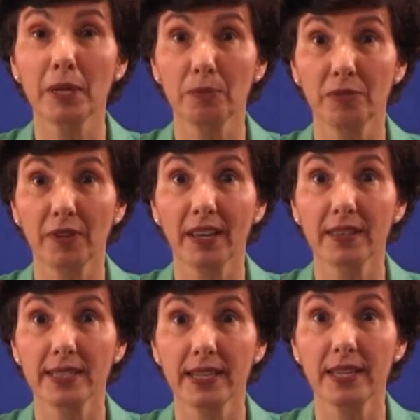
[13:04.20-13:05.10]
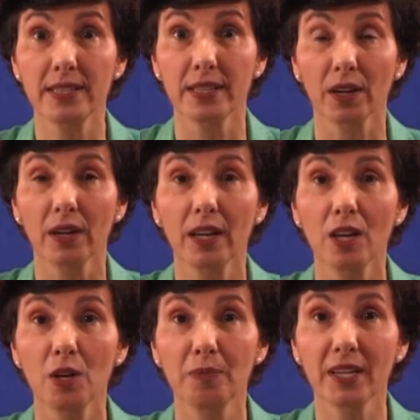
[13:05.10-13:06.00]
people find this easier
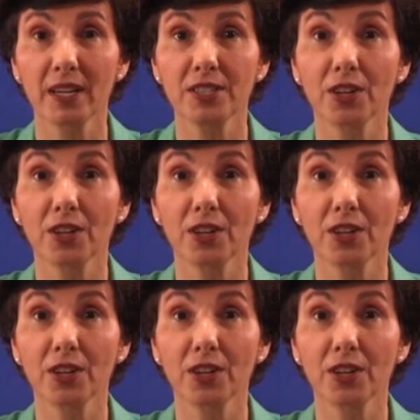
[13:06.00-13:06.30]
because